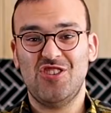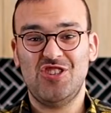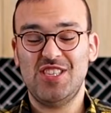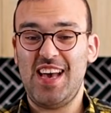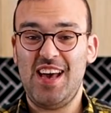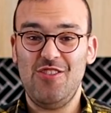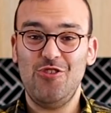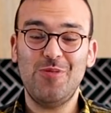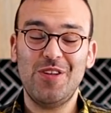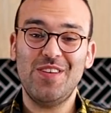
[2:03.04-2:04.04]
you can just add a
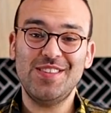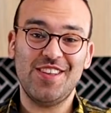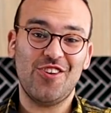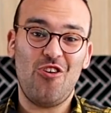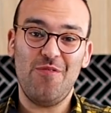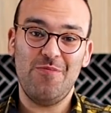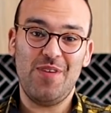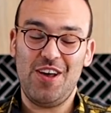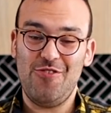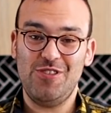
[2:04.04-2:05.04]
little bit of instant coffee
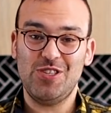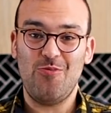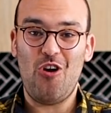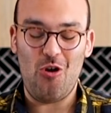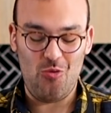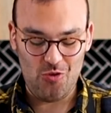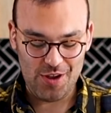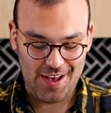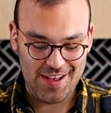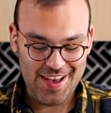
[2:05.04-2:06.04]
powder with some hot
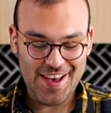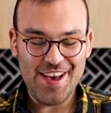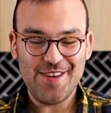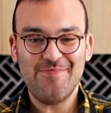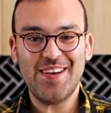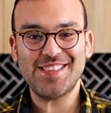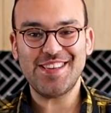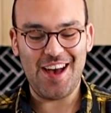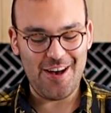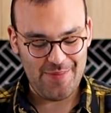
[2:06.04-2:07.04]
water, mix
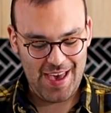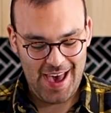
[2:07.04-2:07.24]
it up,